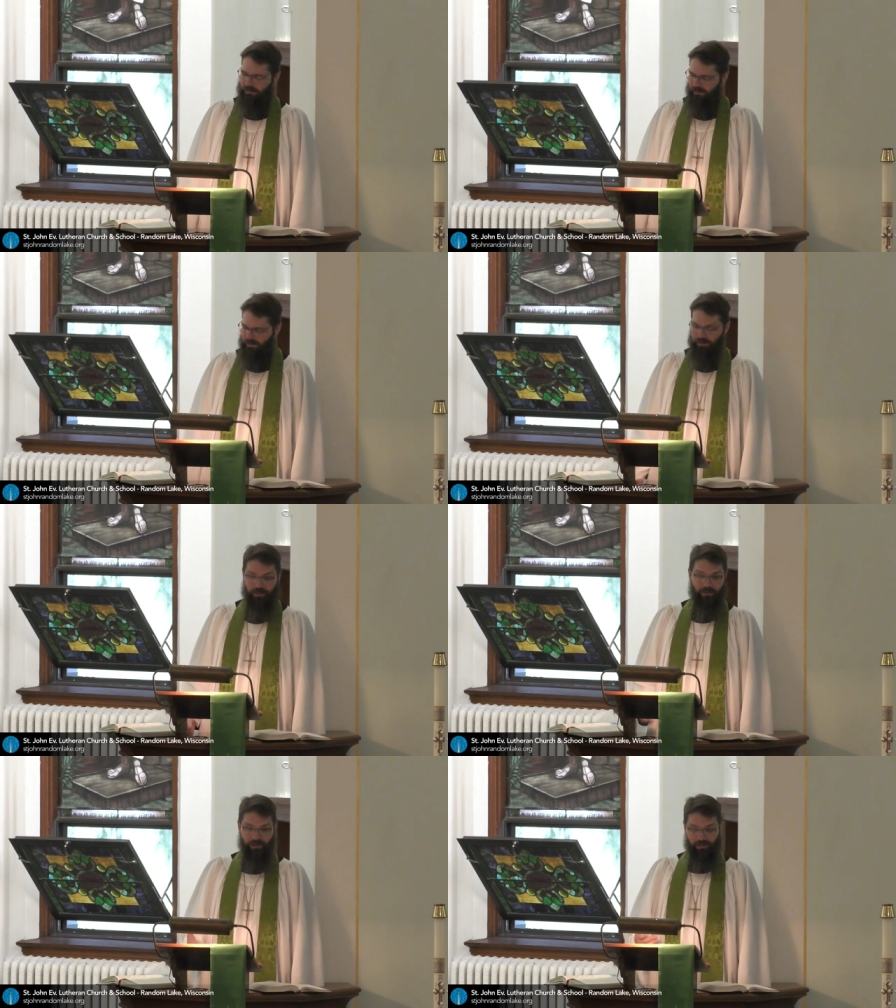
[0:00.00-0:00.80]
And so
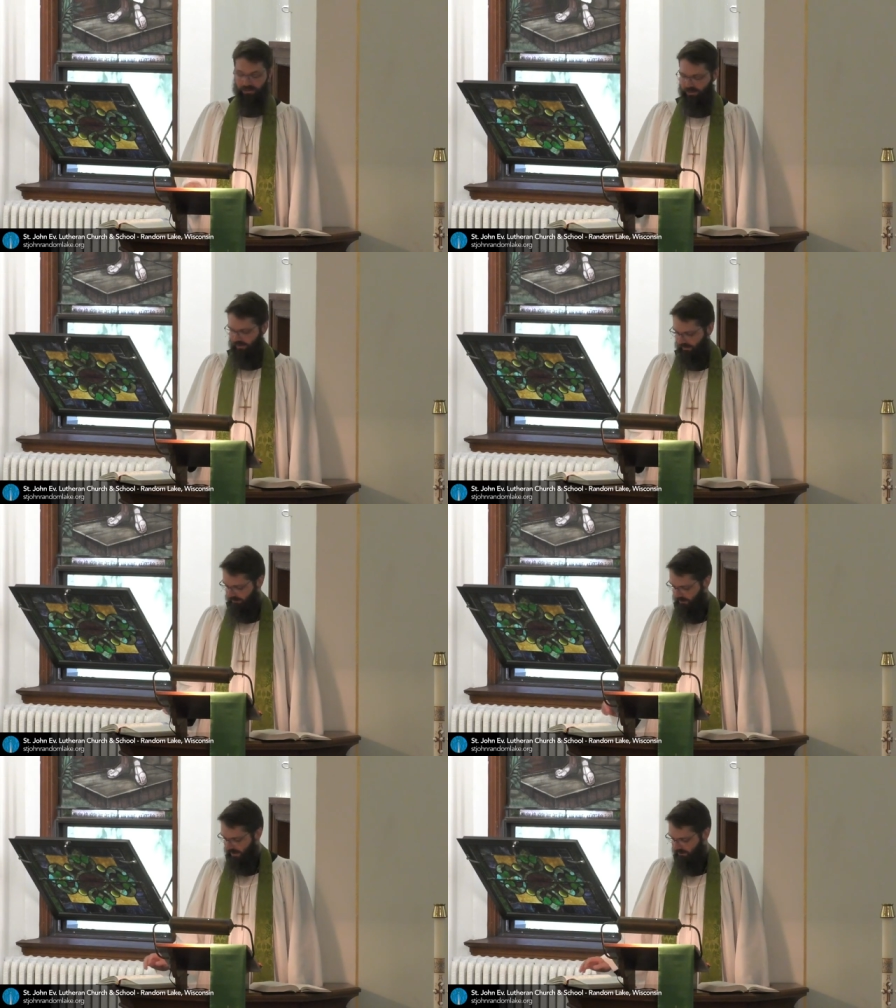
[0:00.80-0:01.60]
you're here this evening
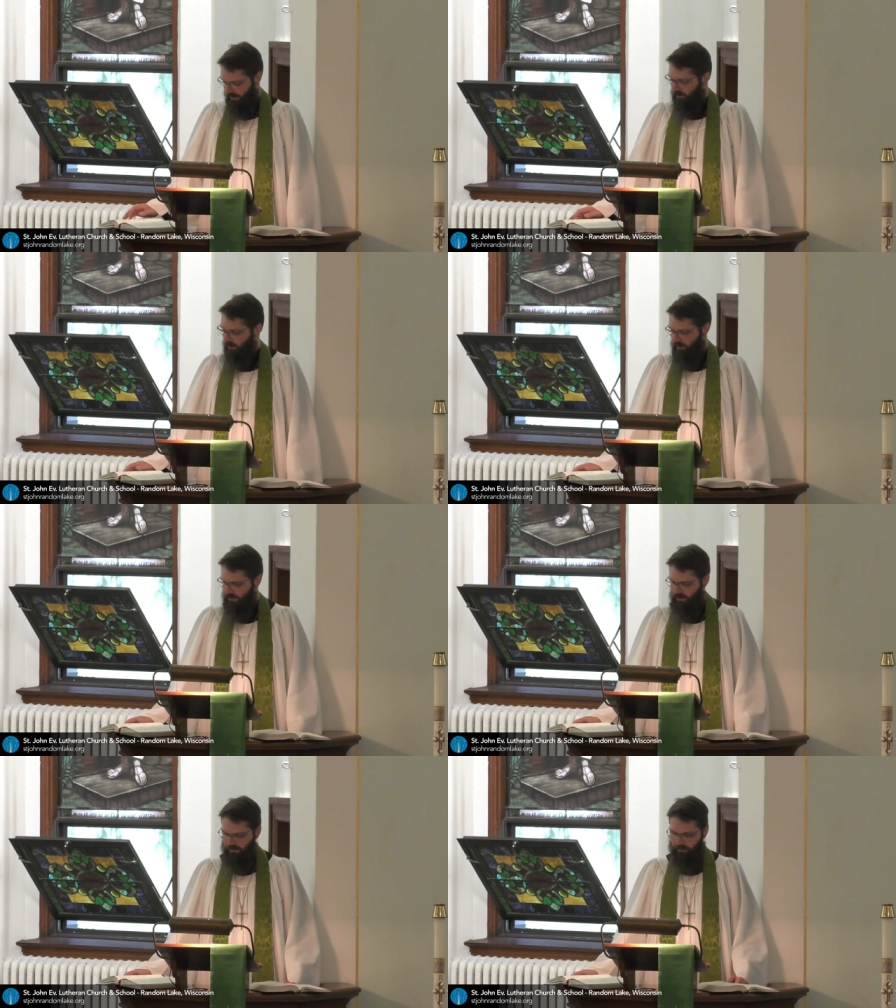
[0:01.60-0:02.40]
for that very
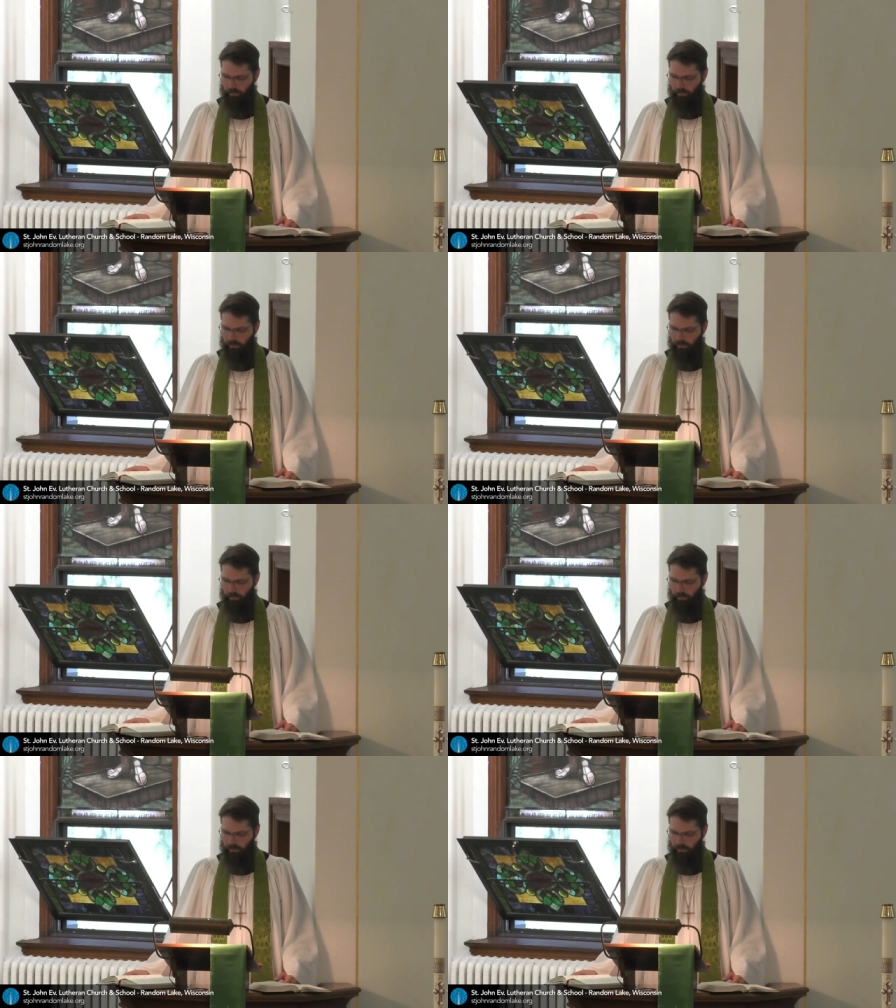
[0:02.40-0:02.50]
purpose.